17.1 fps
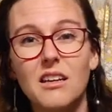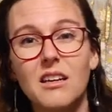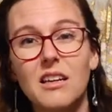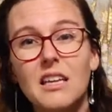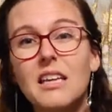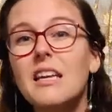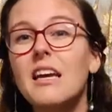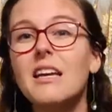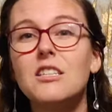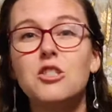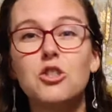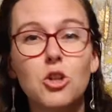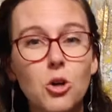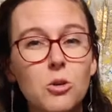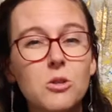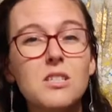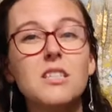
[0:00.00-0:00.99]
He had
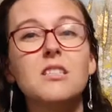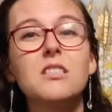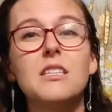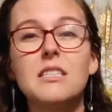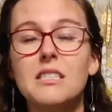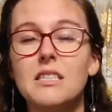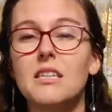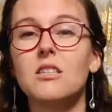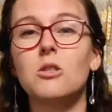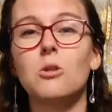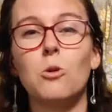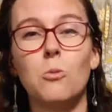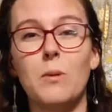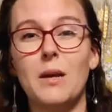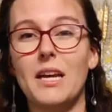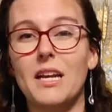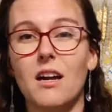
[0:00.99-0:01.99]
chosen to
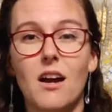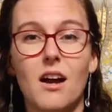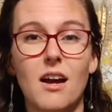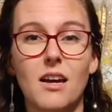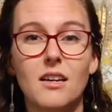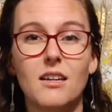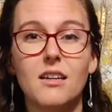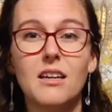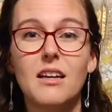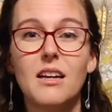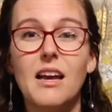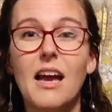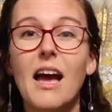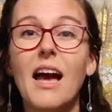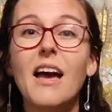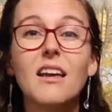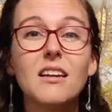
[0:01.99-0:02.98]
disobey God
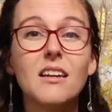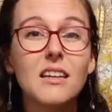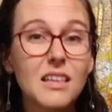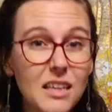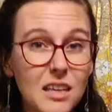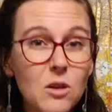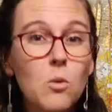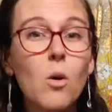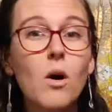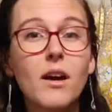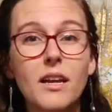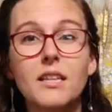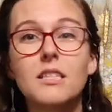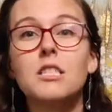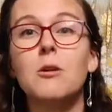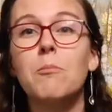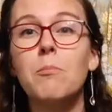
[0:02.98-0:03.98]
and he
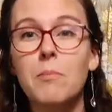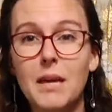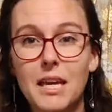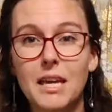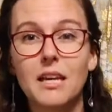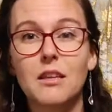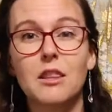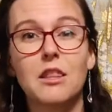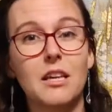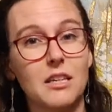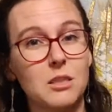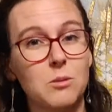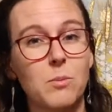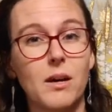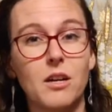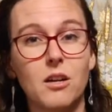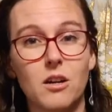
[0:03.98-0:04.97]
wanted to make things
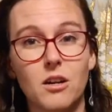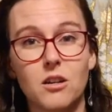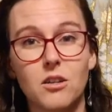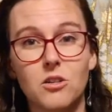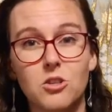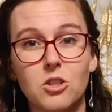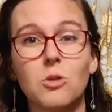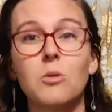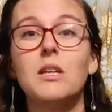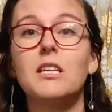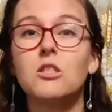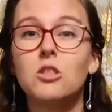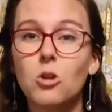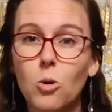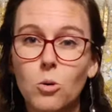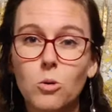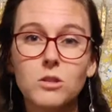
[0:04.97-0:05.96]
better. So he
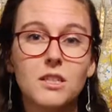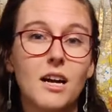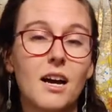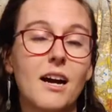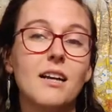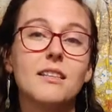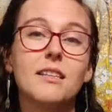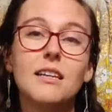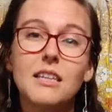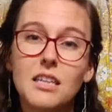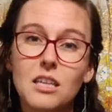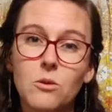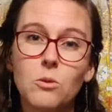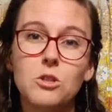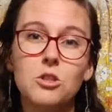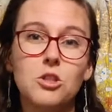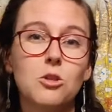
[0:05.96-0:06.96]
told God that he
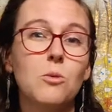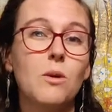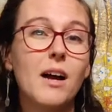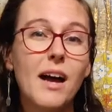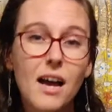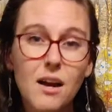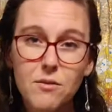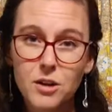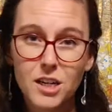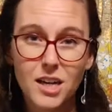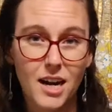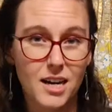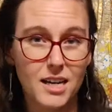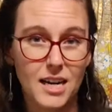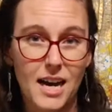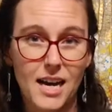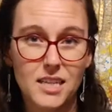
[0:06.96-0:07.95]
would do whatever
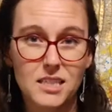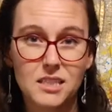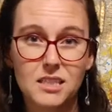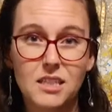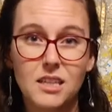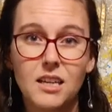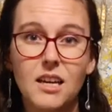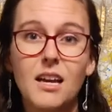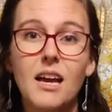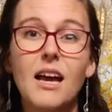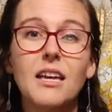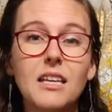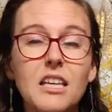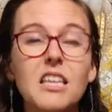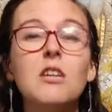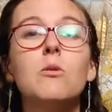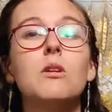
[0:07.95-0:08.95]
God asked and
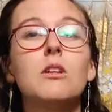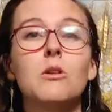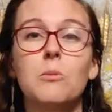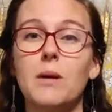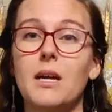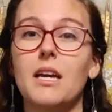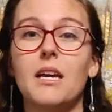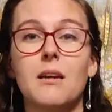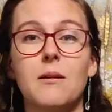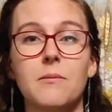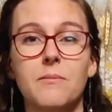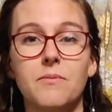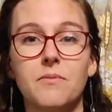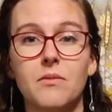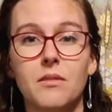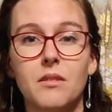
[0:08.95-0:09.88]
he would obey him.